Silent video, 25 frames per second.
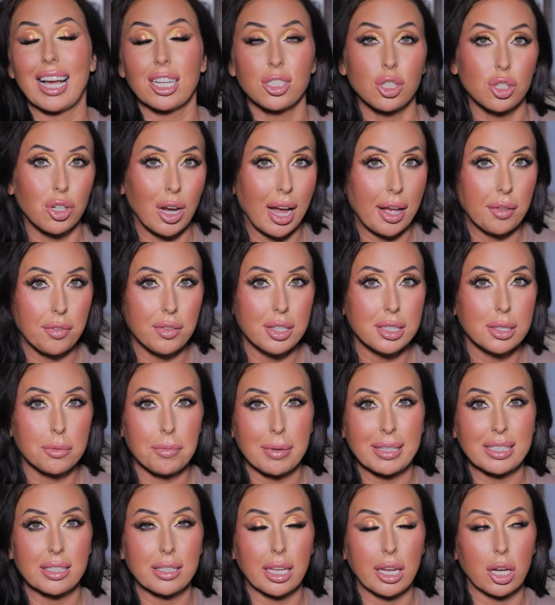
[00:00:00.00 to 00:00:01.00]
I tried this
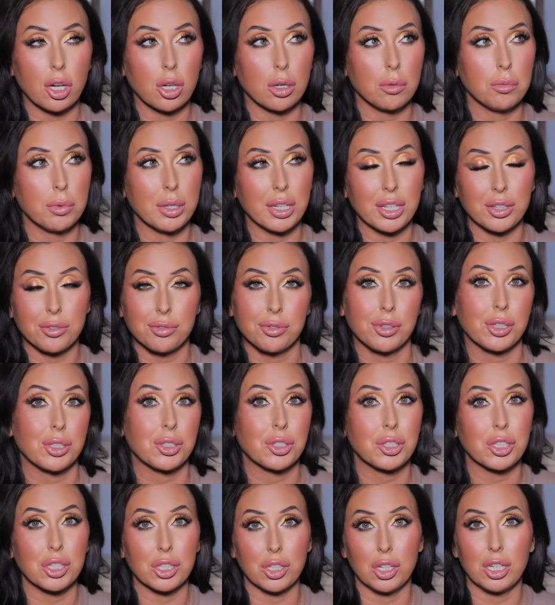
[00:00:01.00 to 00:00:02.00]
mascara when it
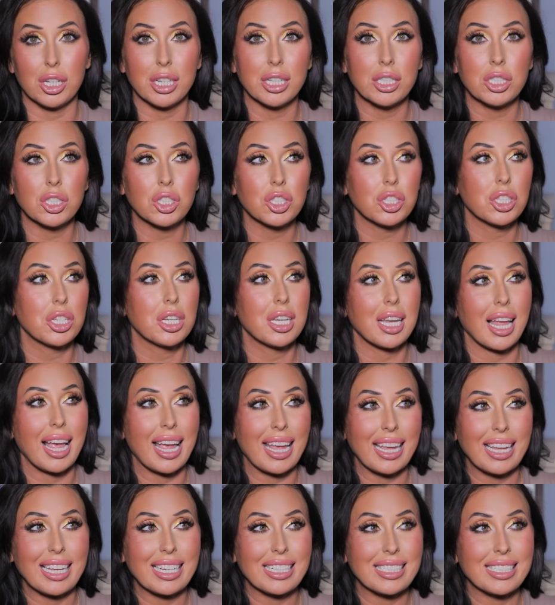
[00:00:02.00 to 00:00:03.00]
first launched,
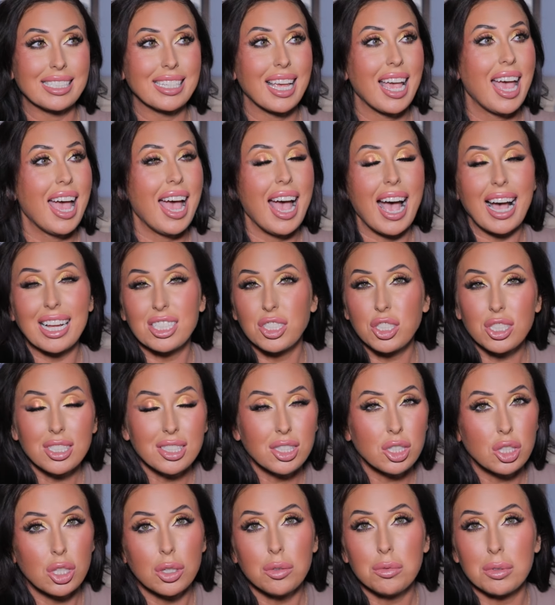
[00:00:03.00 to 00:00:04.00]
and I
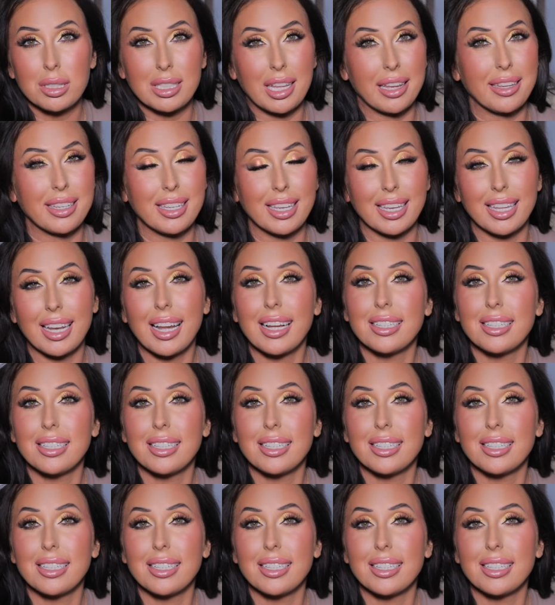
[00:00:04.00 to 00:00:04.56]
just don't like it.